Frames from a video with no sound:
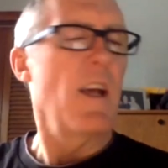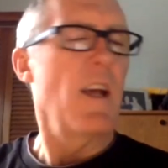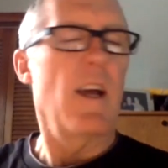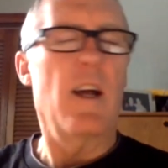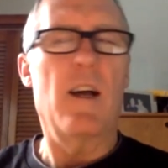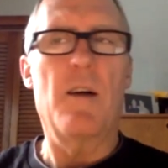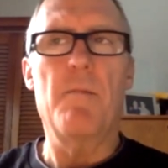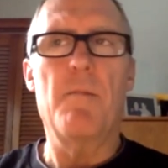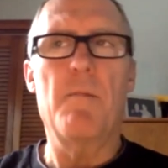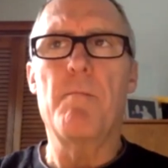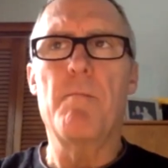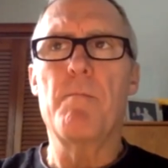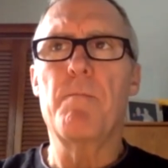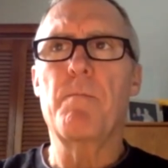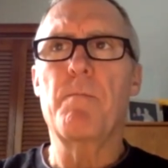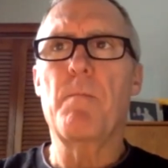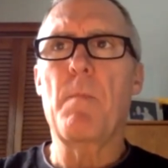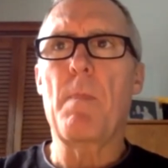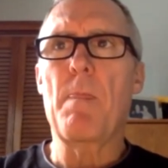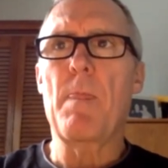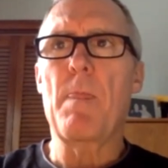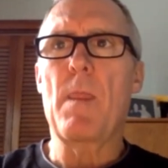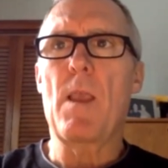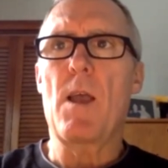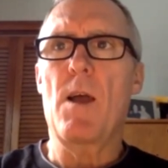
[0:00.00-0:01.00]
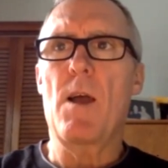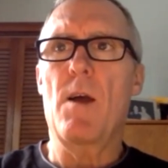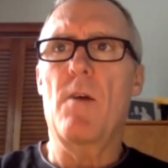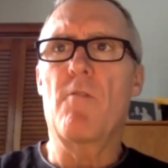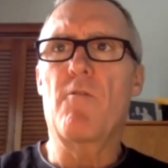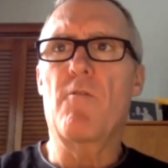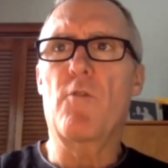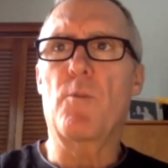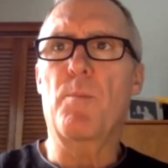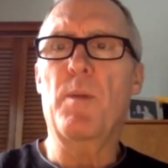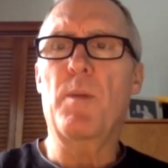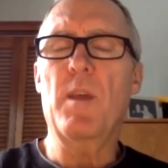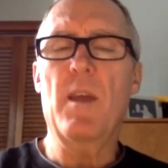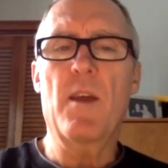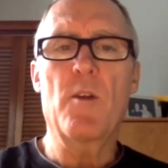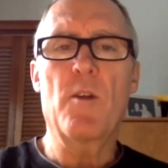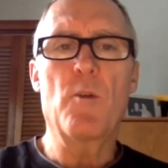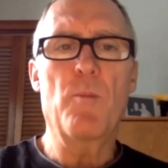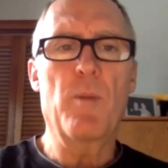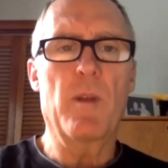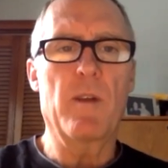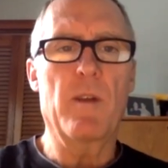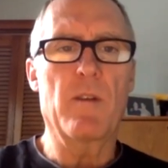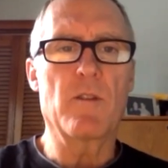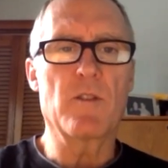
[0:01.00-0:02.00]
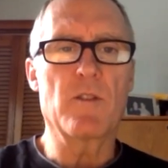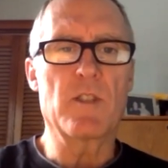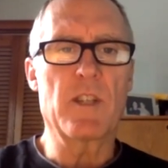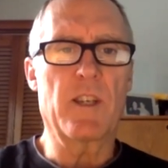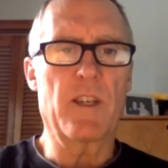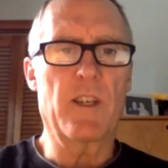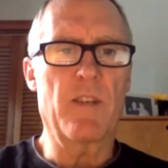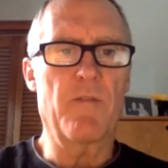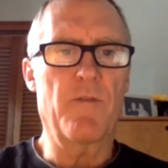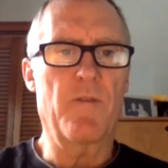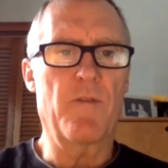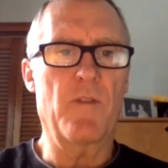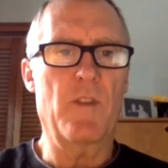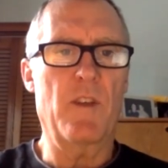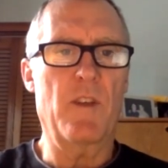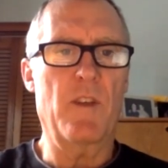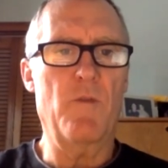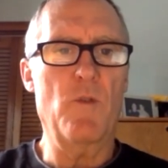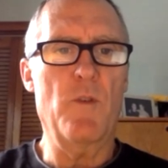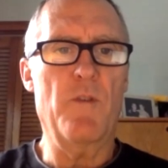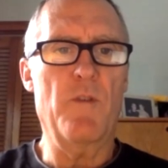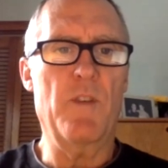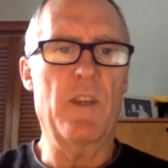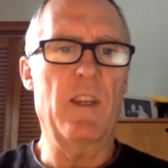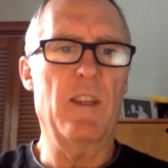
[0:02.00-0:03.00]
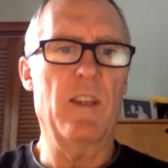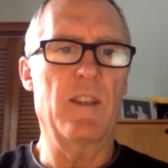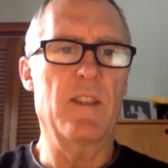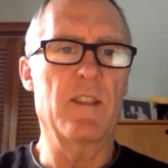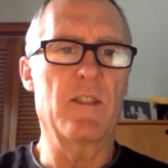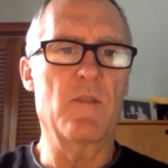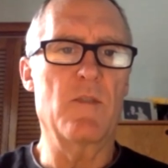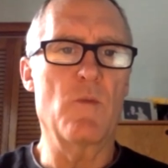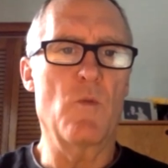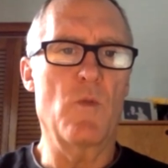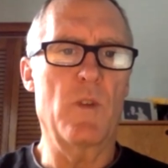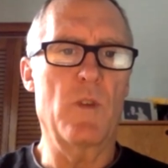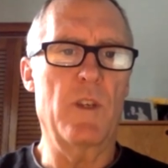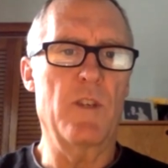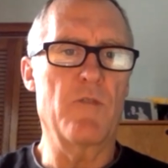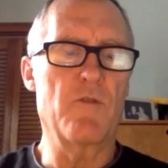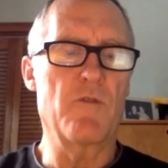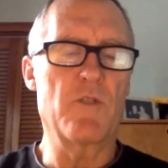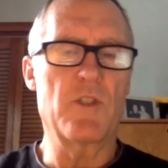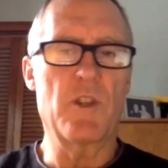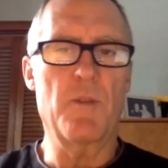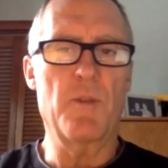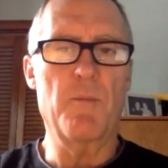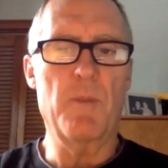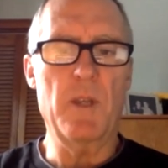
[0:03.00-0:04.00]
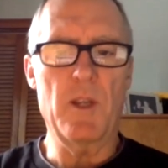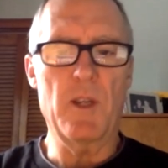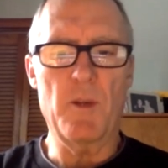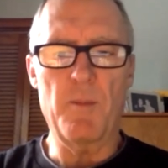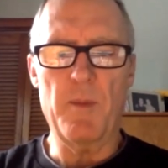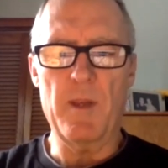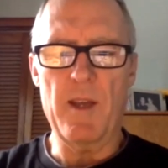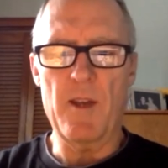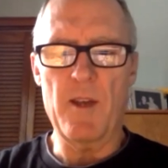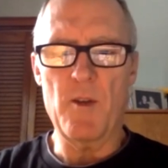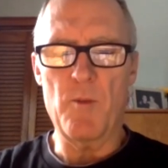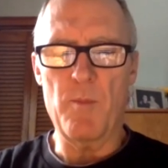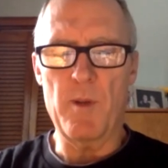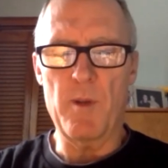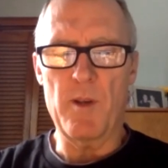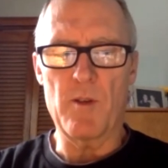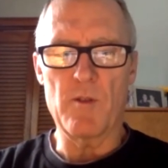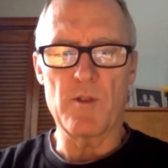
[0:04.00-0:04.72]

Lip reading: Um, for piano players, like if you have a kid that's interested in being a piano player,